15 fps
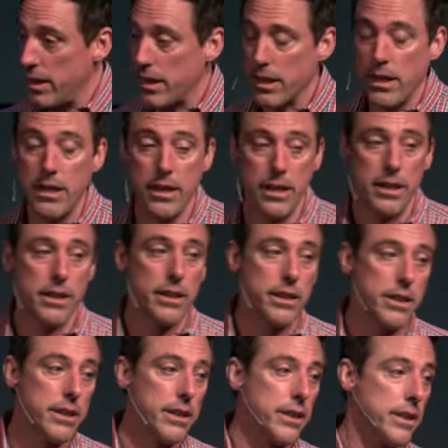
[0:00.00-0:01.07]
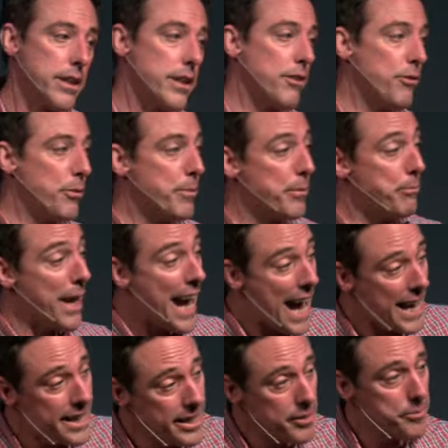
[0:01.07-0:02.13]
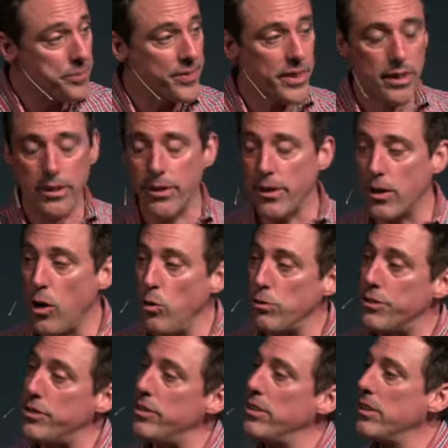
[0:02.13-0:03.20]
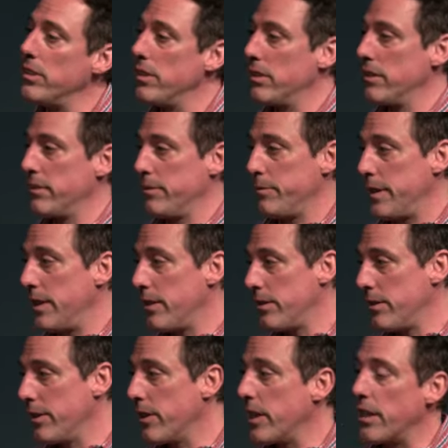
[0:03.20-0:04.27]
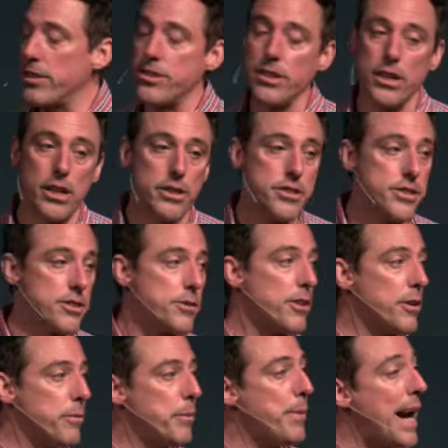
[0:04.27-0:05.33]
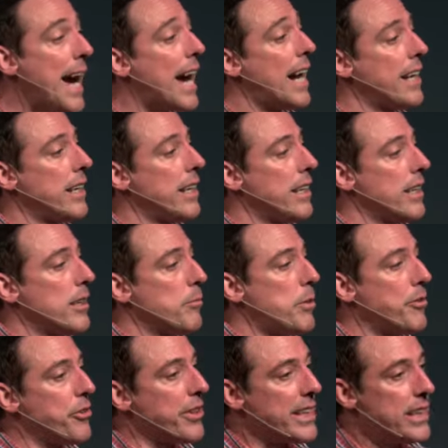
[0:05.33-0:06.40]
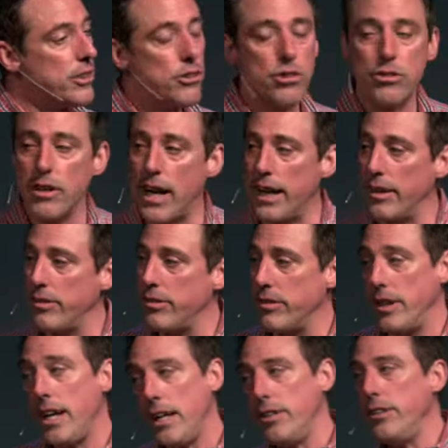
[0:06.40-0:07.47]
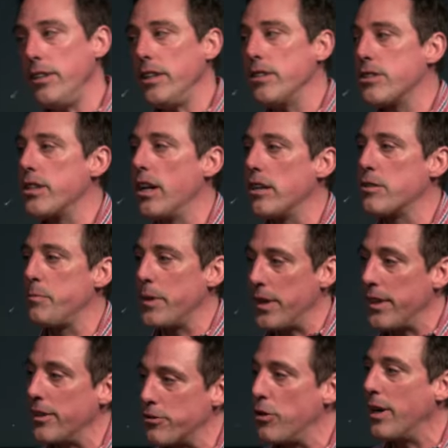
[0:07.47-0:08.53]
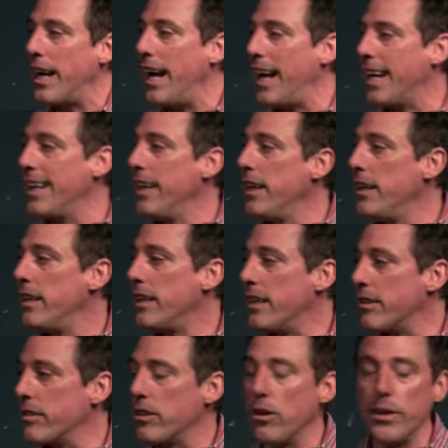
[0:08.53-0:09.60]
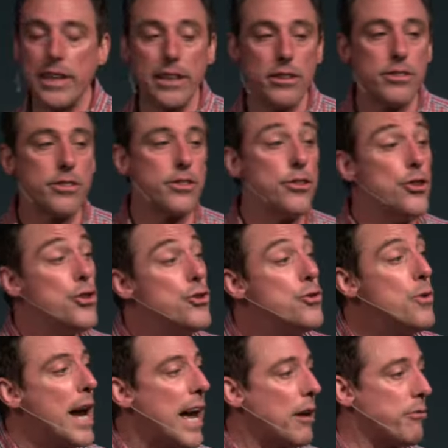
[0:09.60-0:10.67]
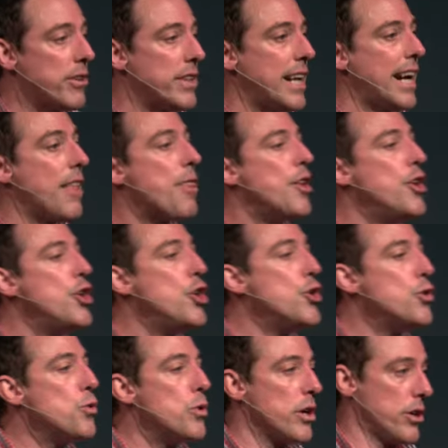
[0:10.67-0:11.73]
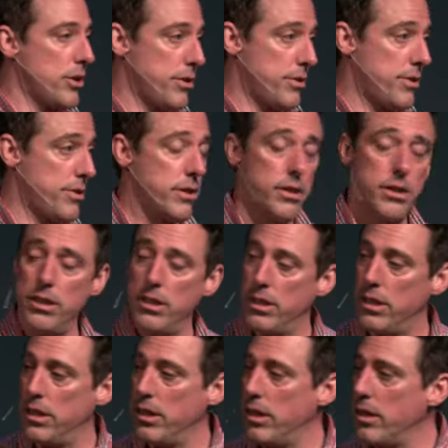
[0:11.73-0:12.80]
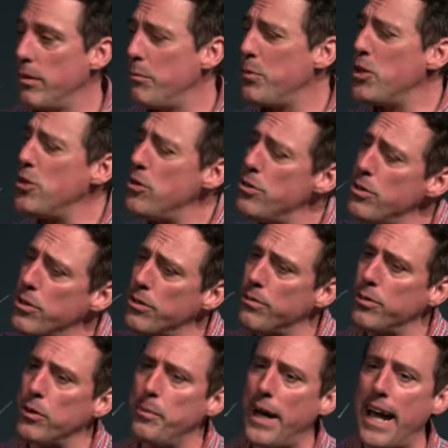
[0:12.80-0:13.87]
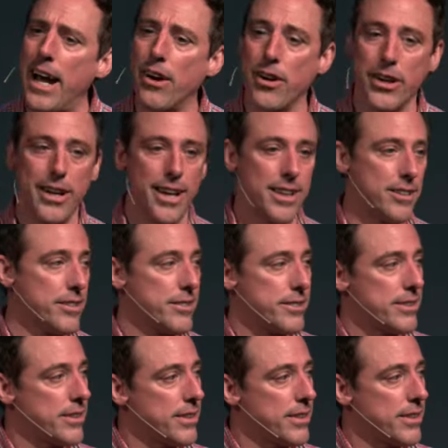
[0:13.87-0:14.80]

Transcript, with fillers: And if you've been bad, you're a goat, well, you're going to get judged. It's going to be bad. But if you're in Christ, yeah, you'll get judged, but it's okay. You get to go into the new heaven and the new earth. Beautiful paradise.